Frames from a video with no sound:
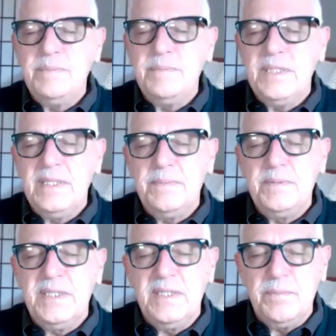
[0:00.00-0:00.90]
deep,
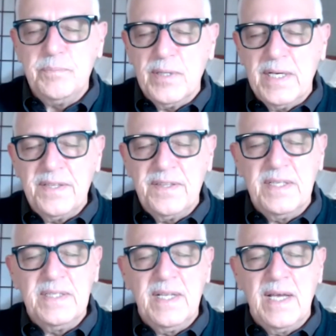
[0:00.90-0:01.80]
deep breath in
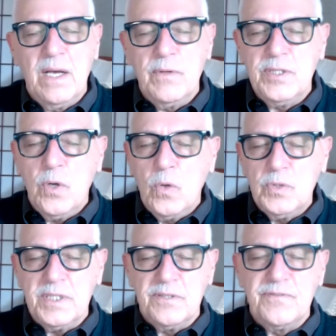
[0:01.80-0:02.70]
now and hold
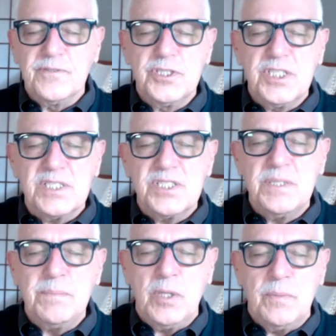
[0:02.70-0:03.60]
it for just a
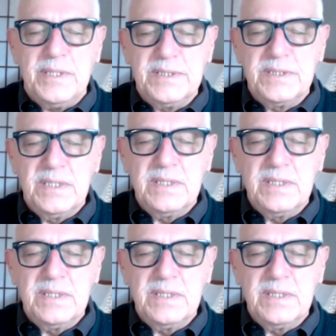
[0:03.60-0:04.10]
moment.